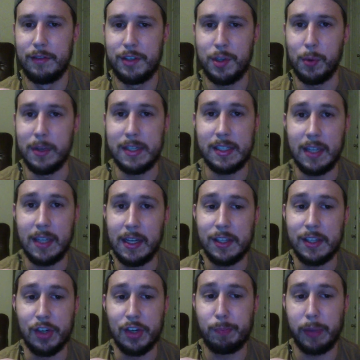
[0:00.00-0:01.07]
2 assists,
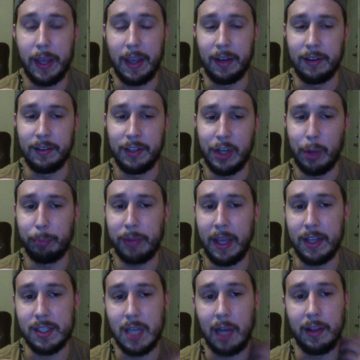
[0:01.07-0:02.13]
and just playing
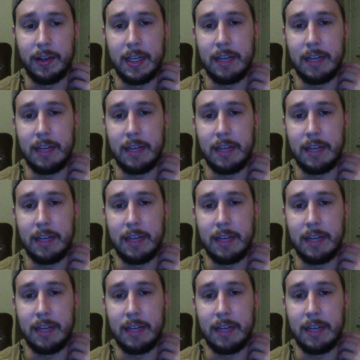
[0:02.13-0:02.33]
solid